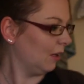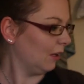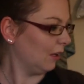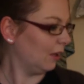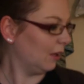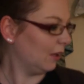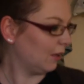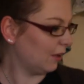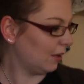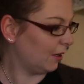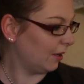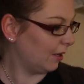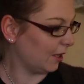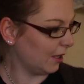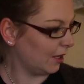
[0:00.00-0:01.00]
And
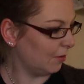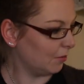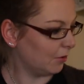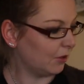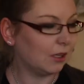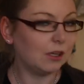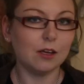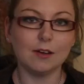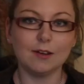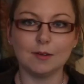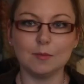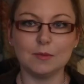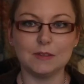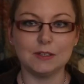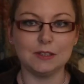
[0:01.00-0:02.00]
I am drinking
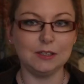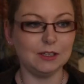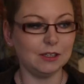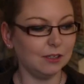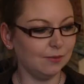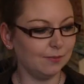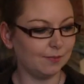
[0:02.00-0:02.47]
some tea